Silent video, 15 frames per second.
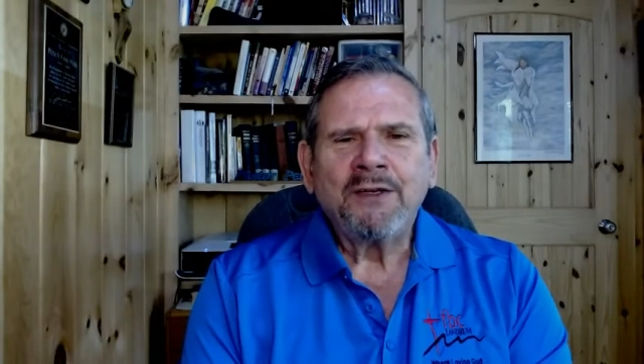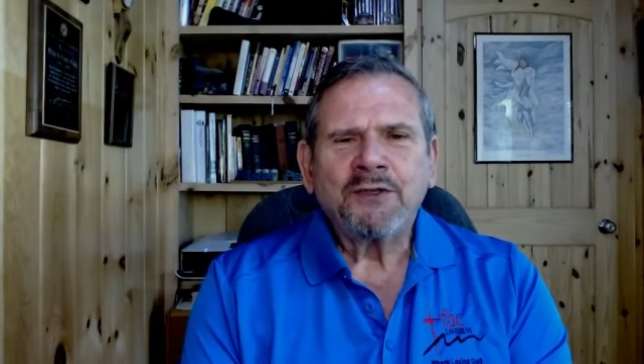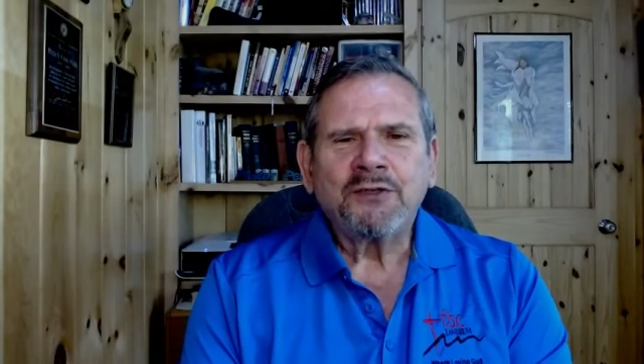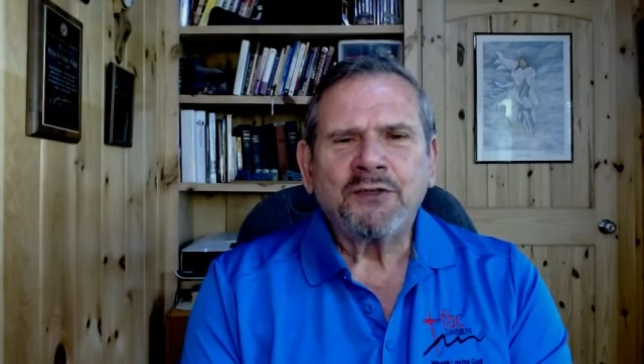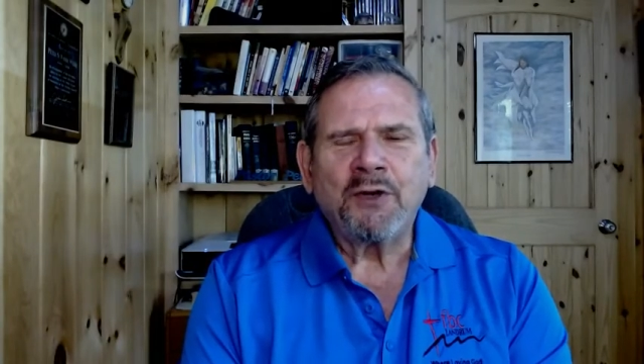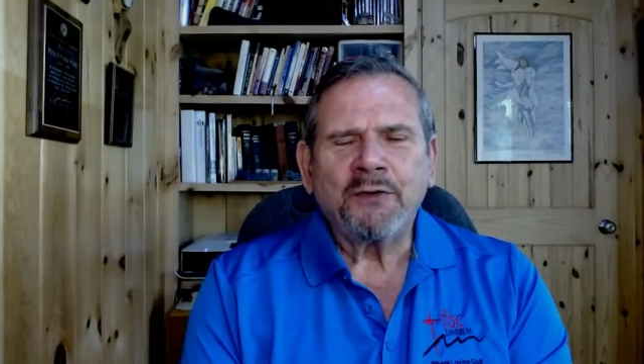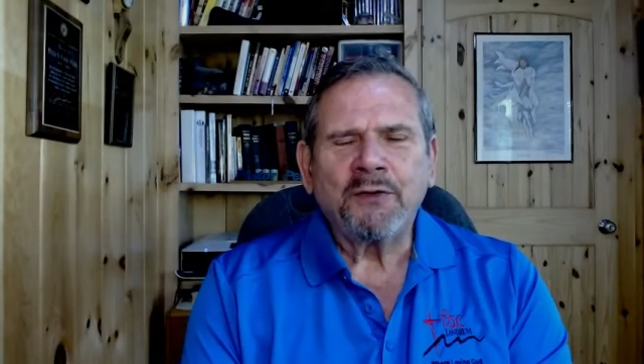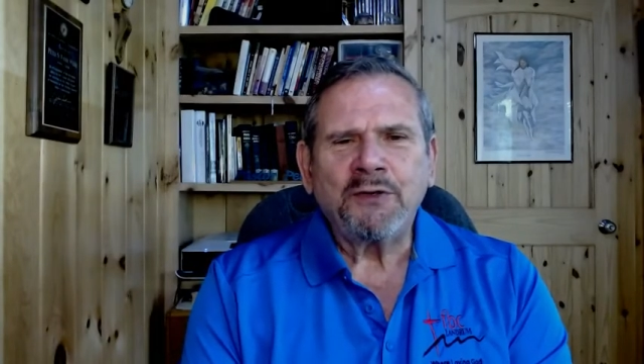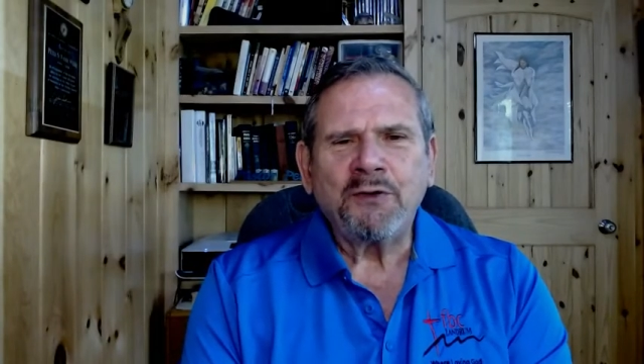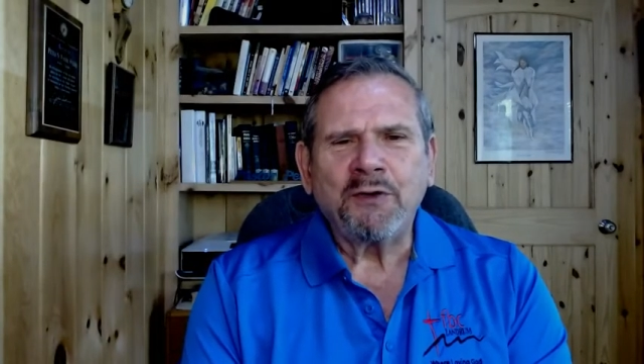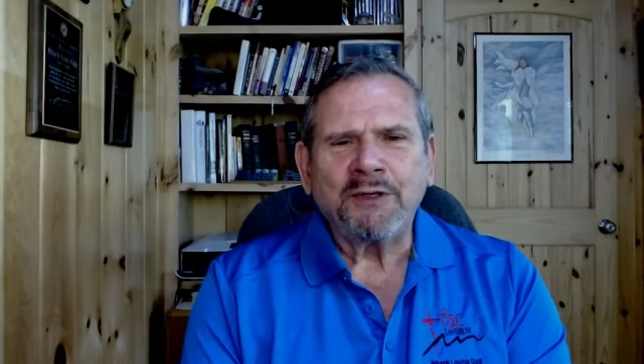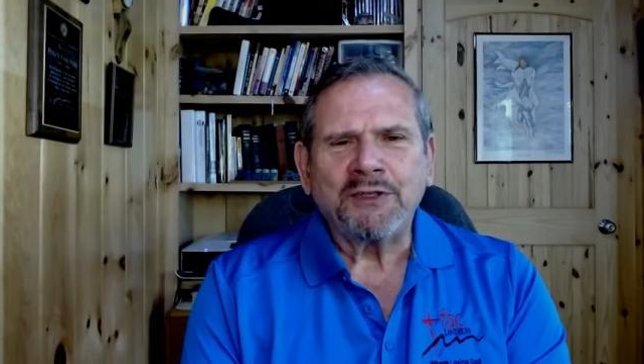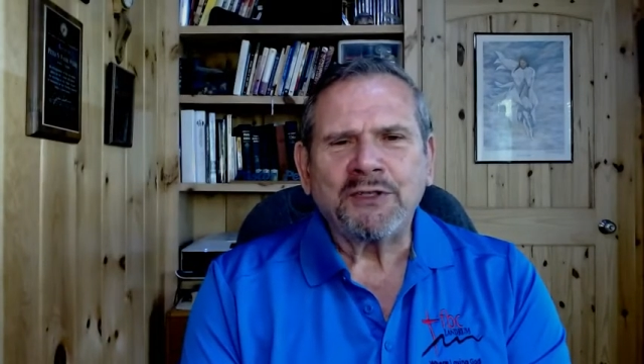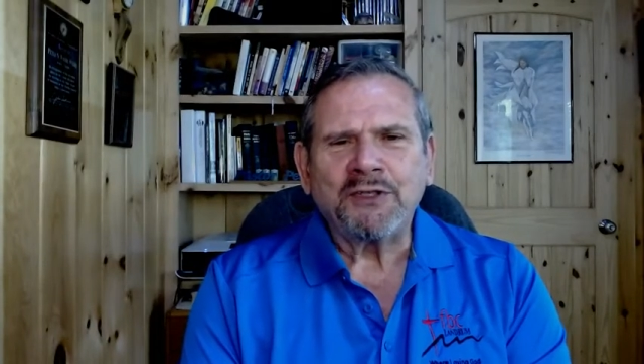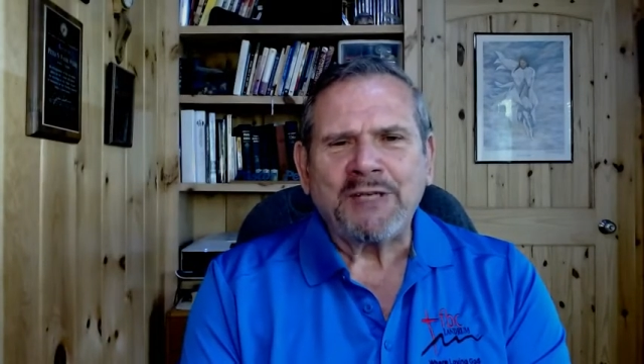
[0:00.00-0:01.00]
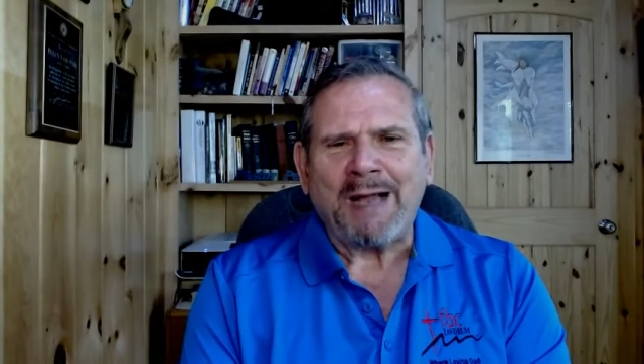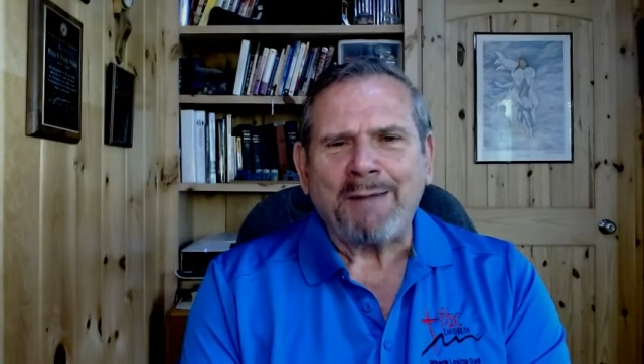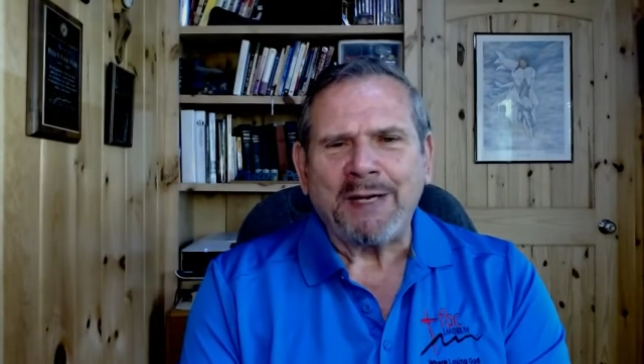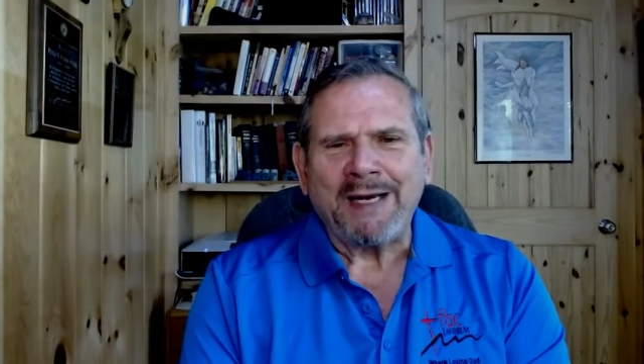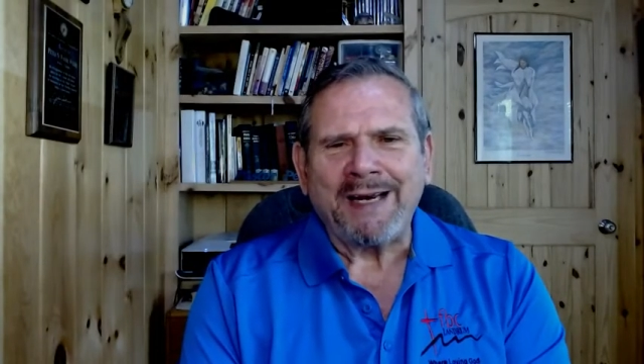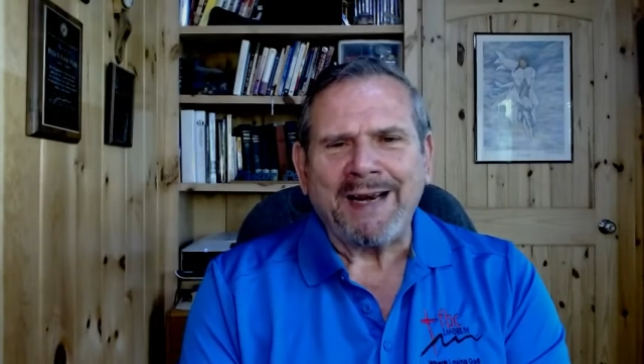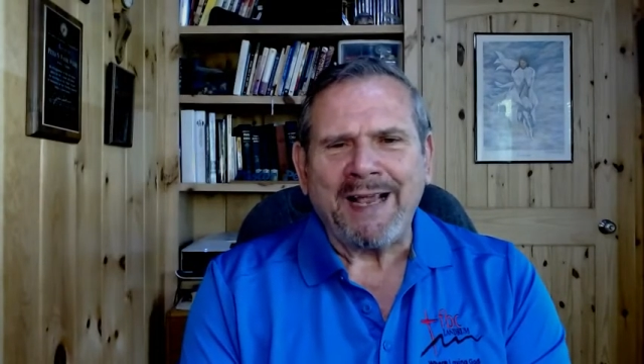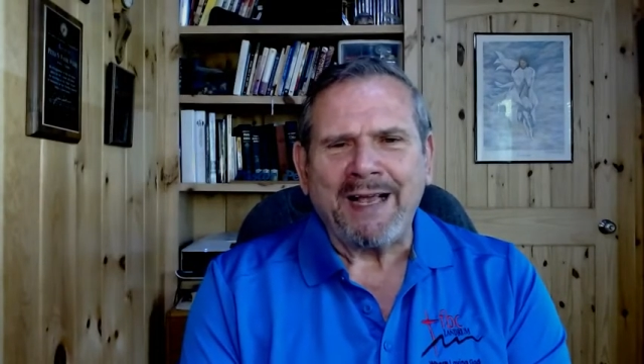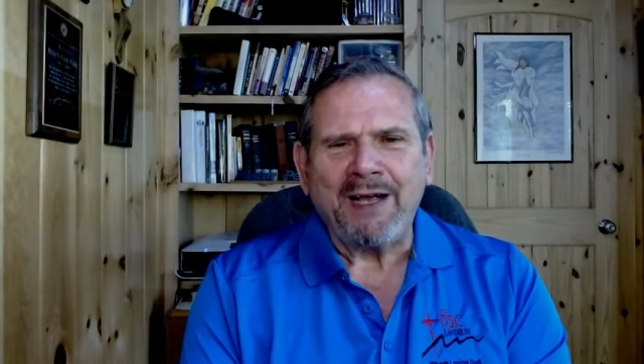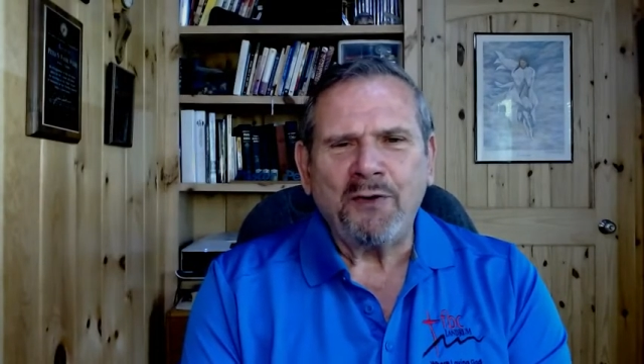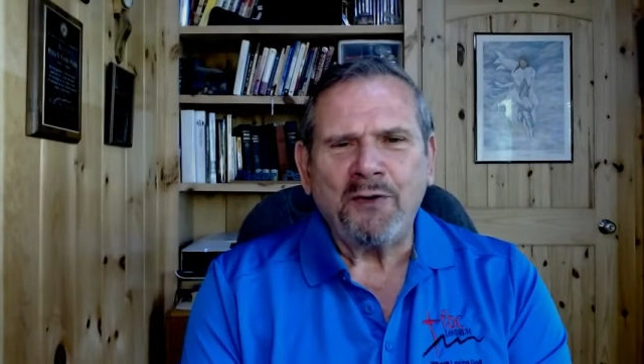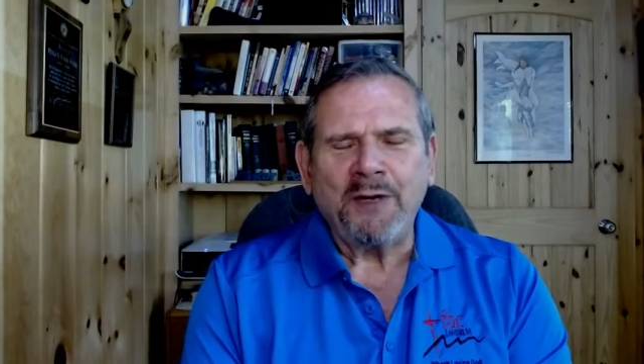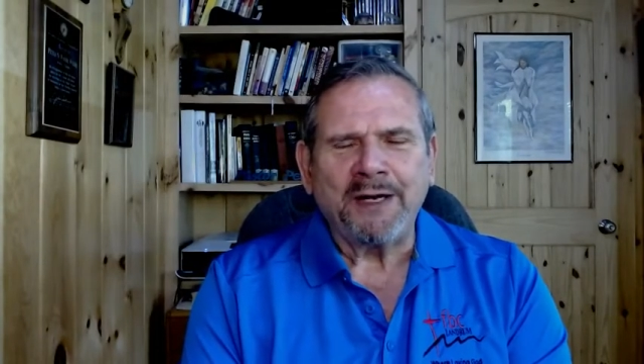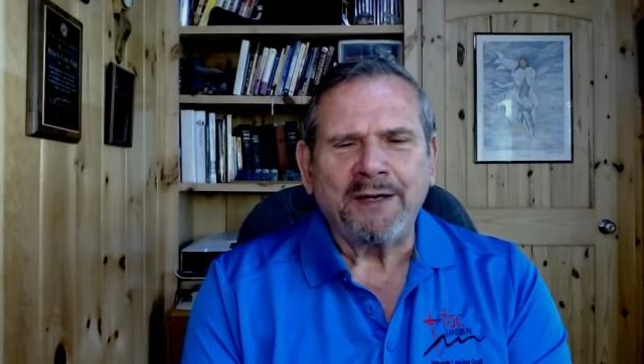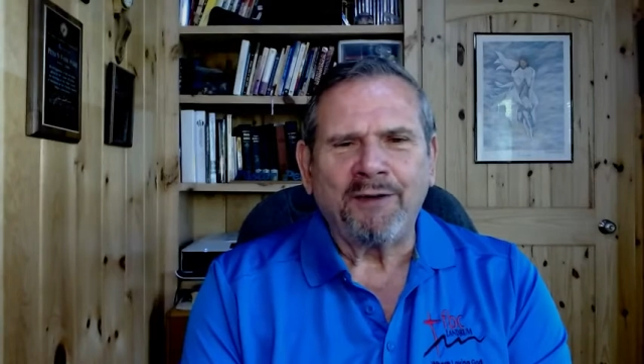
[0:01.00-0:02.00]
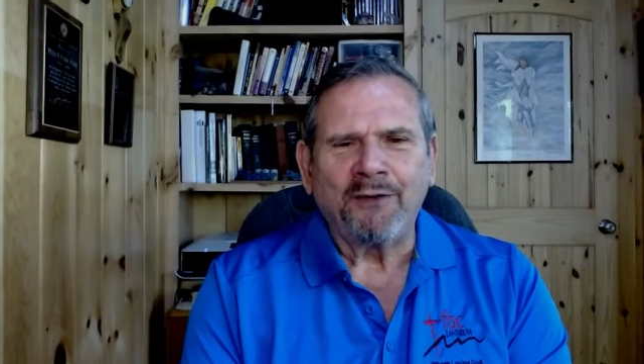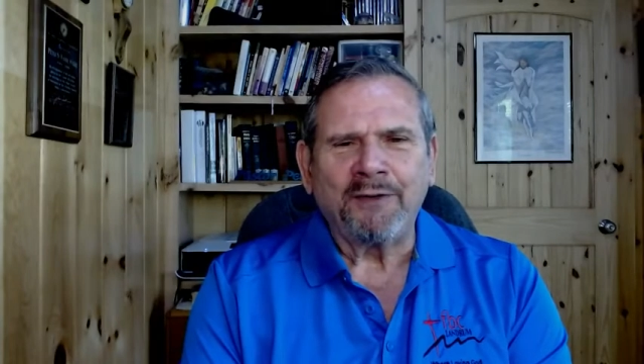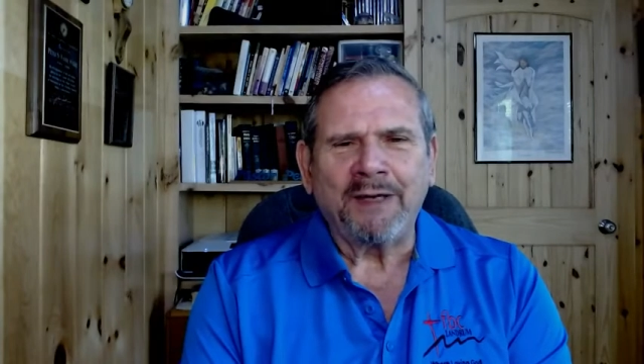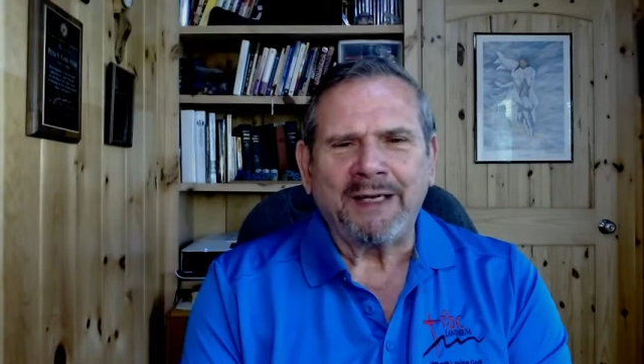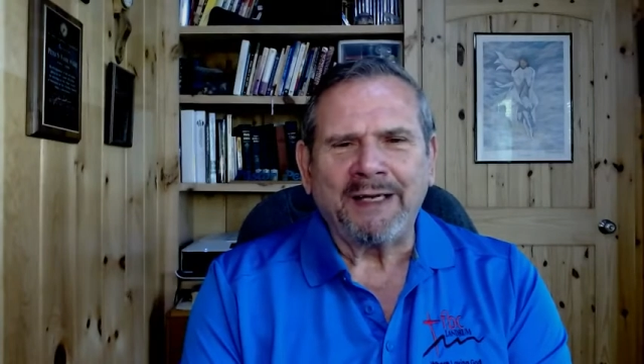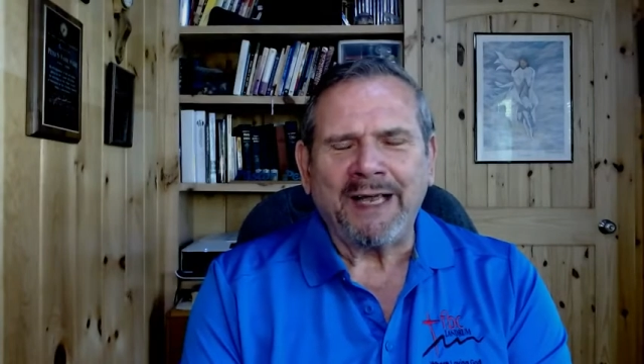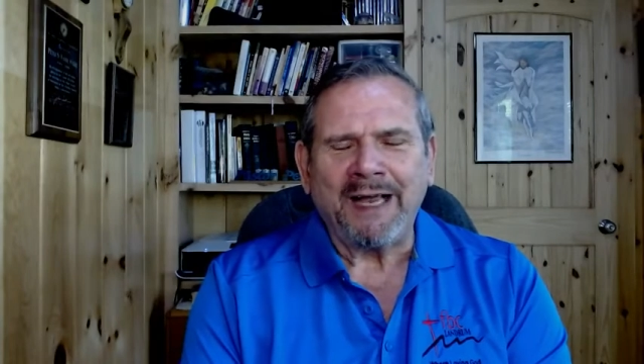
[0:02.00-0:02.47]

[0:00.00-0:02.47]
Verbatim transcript: so that you can stop it now and uh,